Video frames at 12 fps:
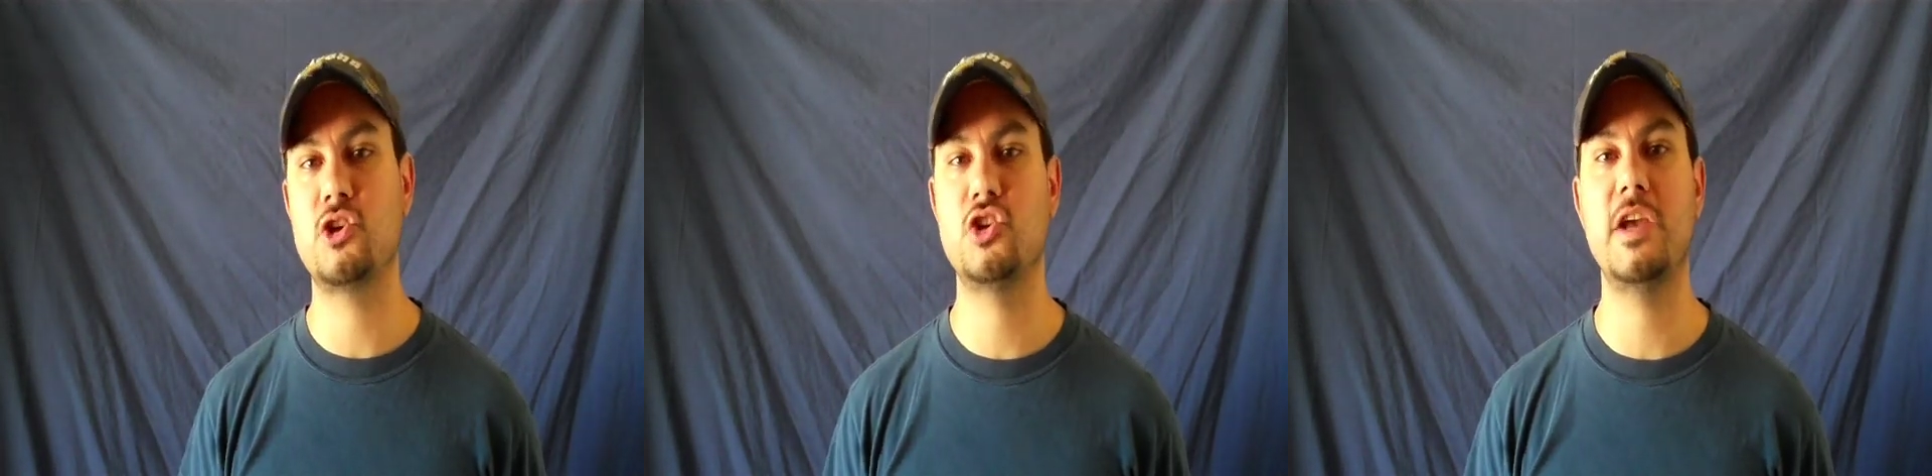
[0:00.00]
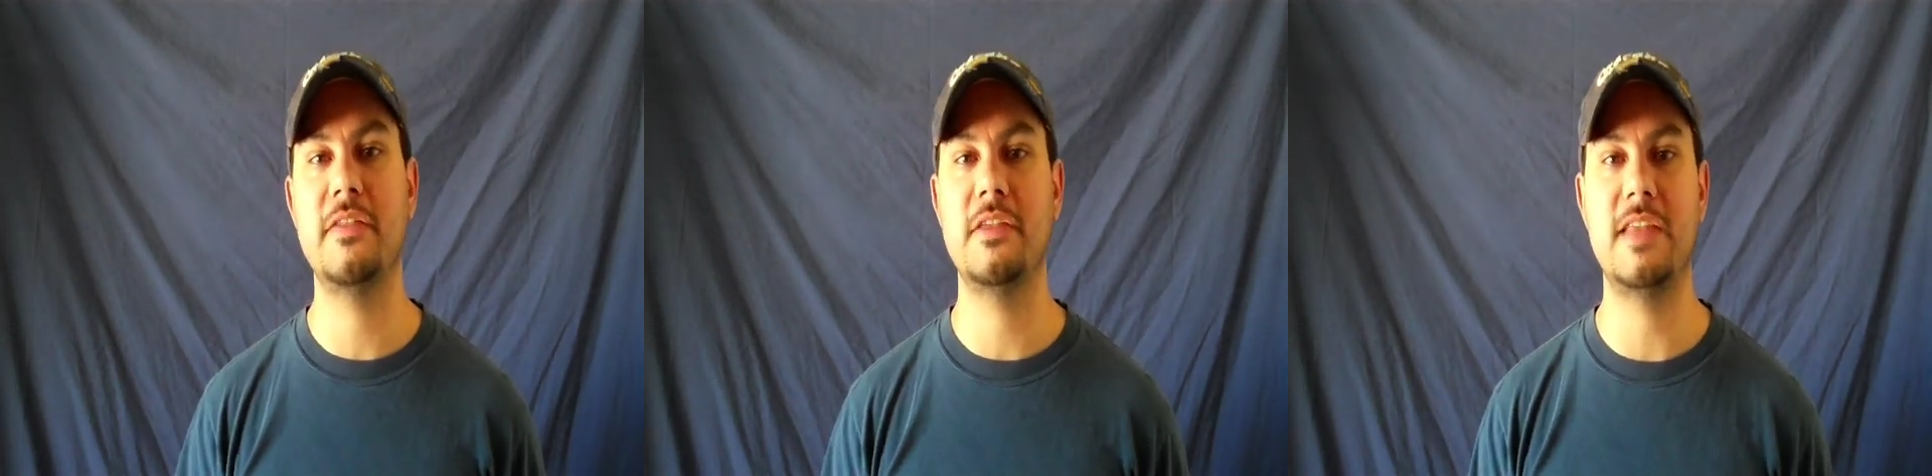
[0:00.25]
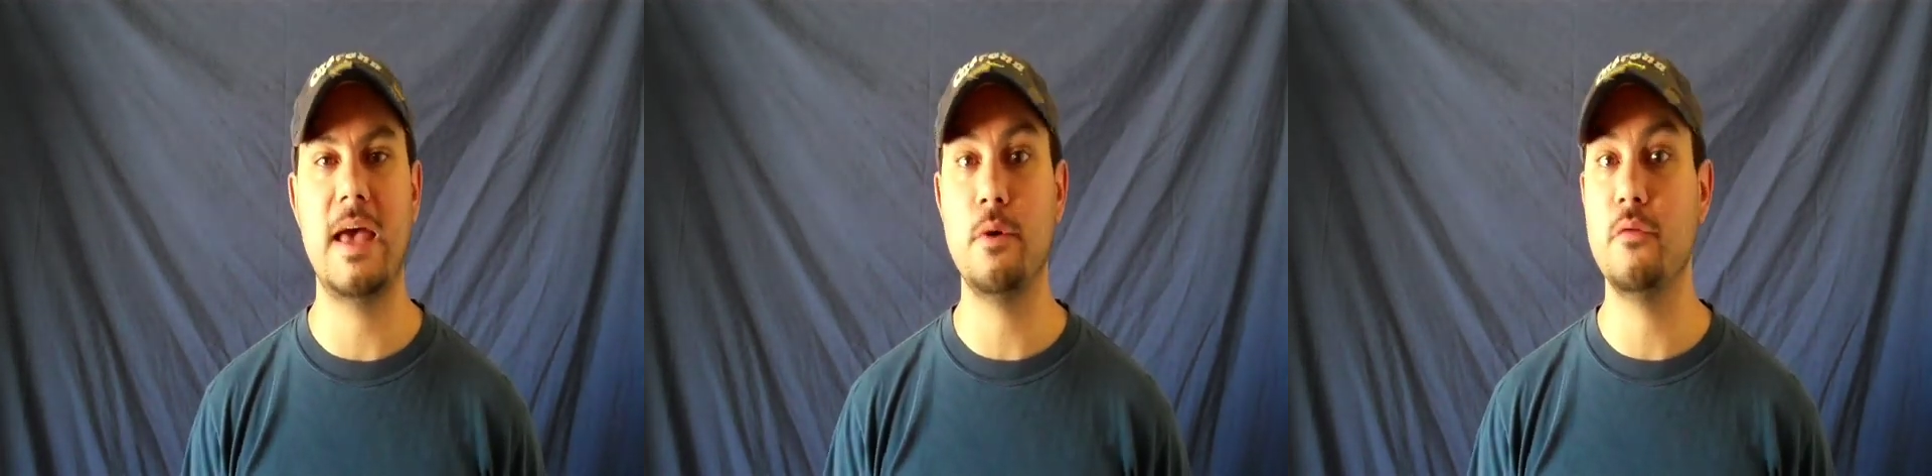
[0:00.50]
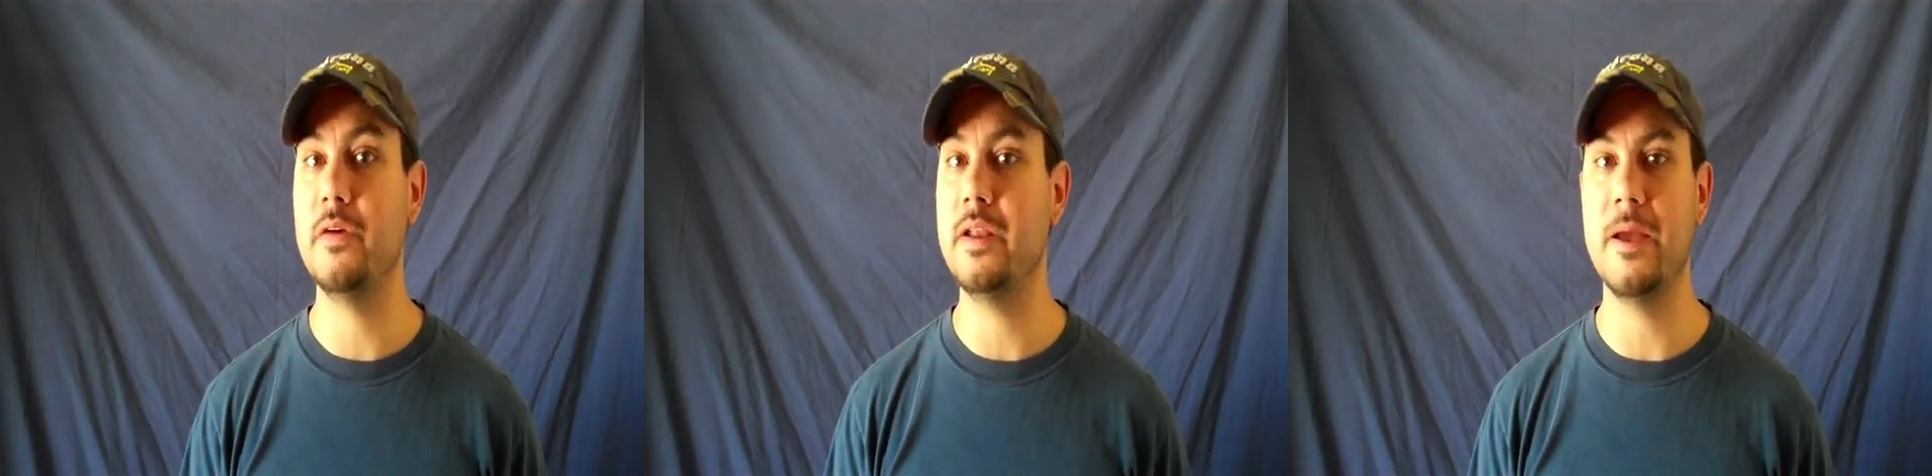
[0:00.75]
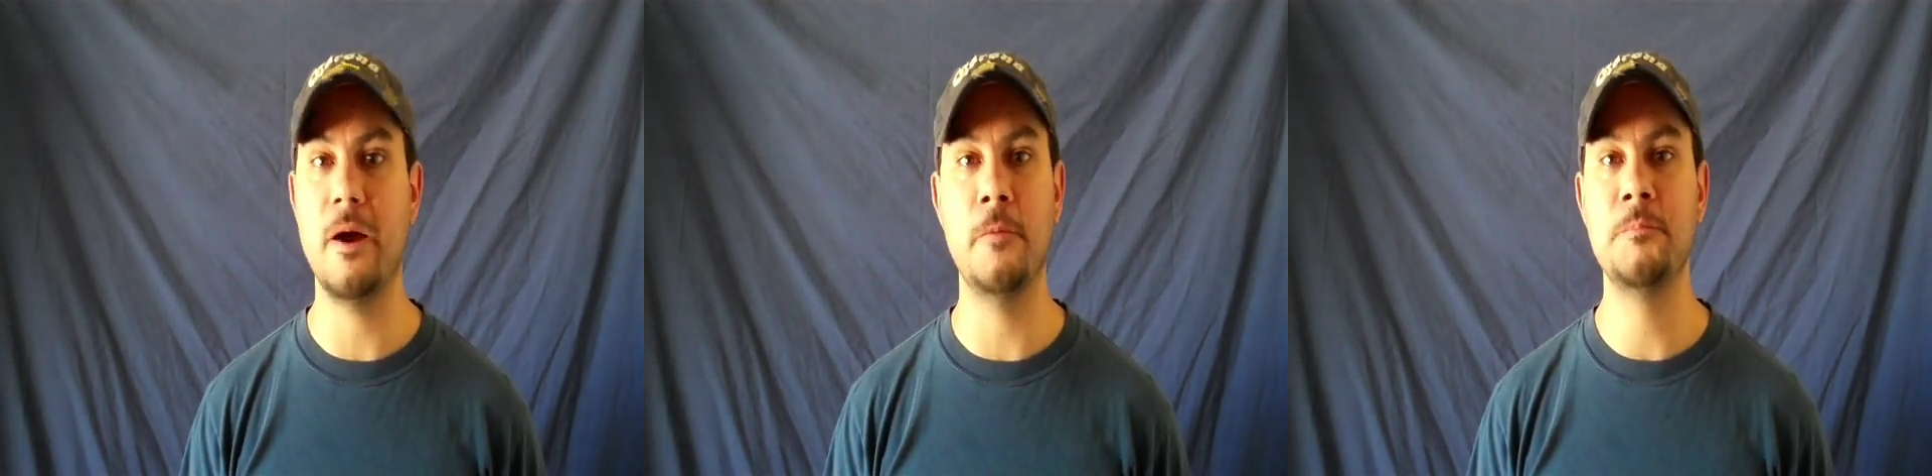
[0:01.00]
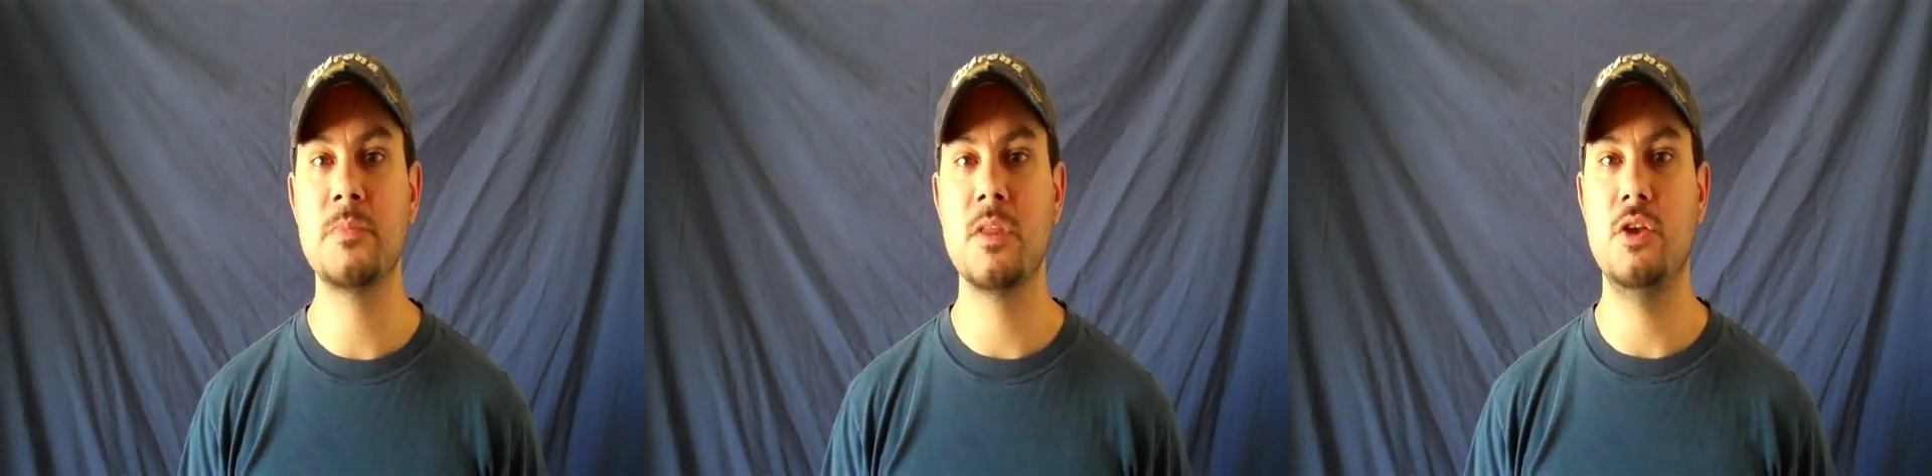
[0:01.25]
especially on the demo
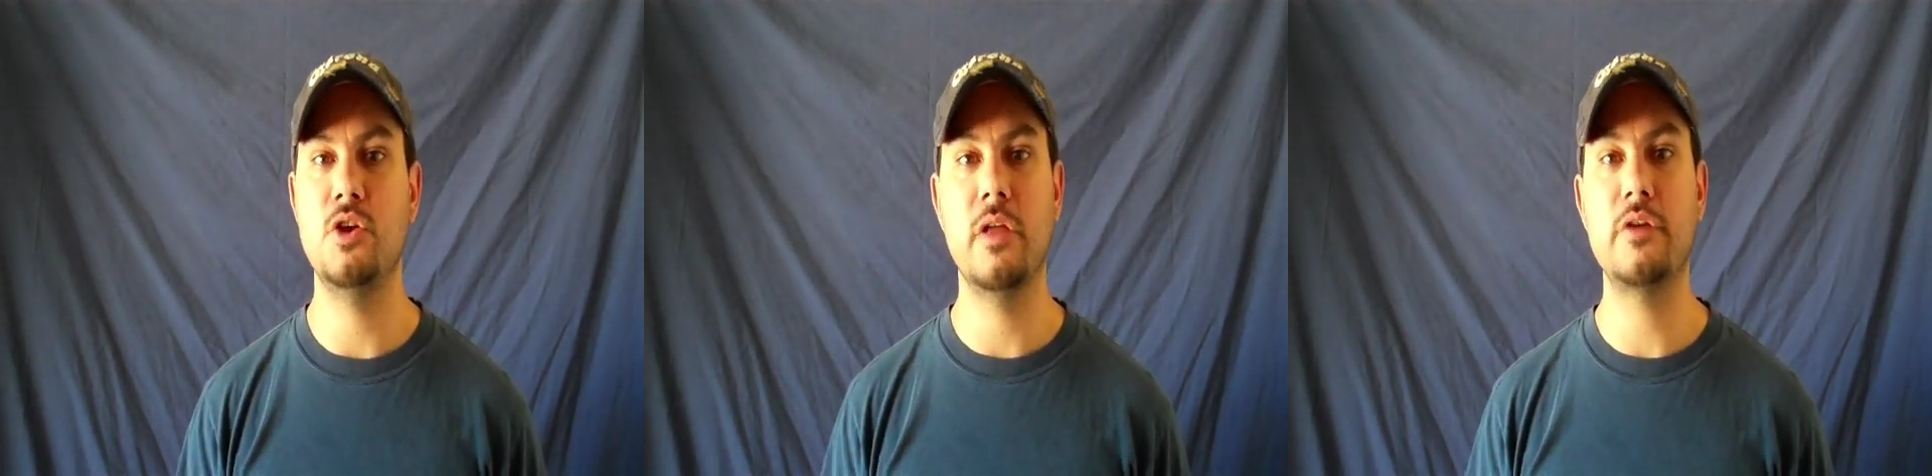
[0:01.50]
video,